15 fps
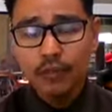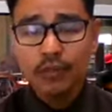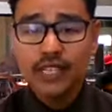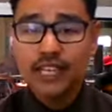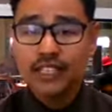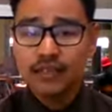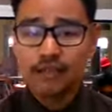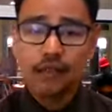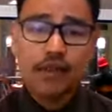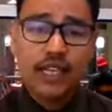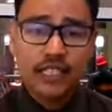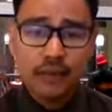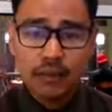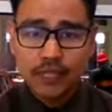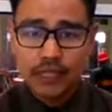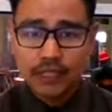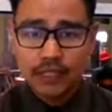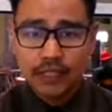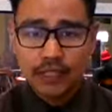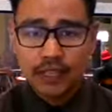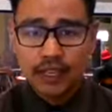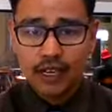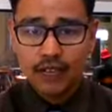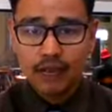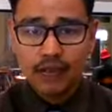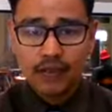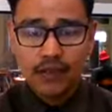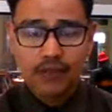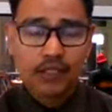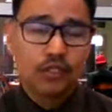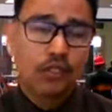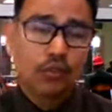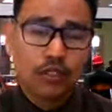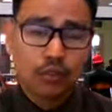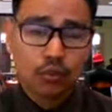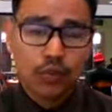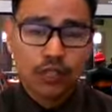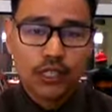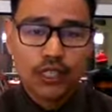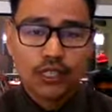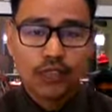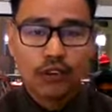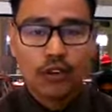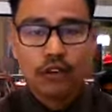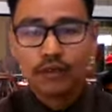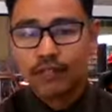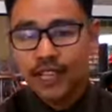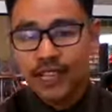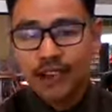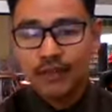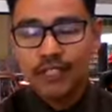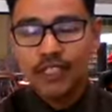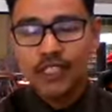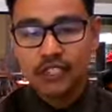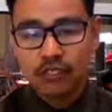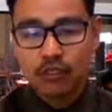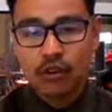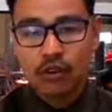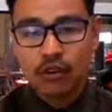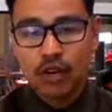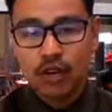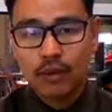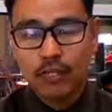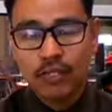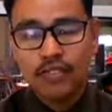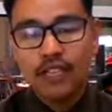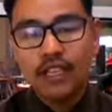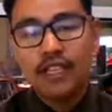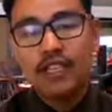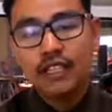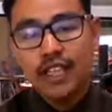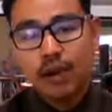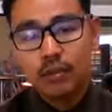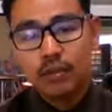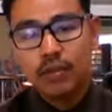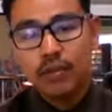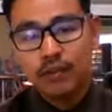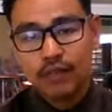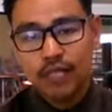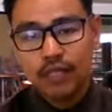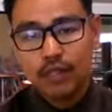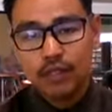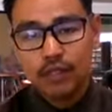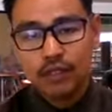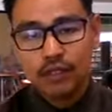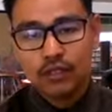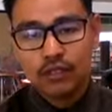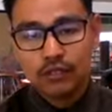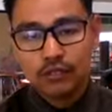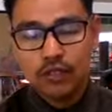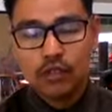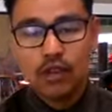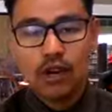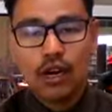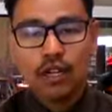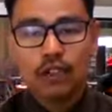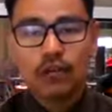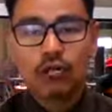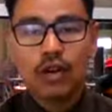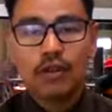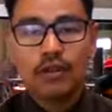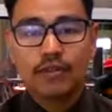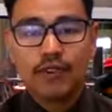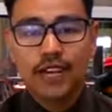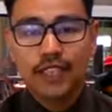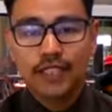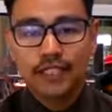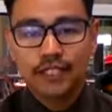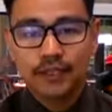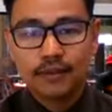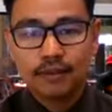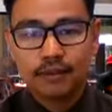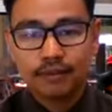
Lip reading: That information meaning if the student was awarded or if they have additional requirements, that would be available to view on WebAdvisor.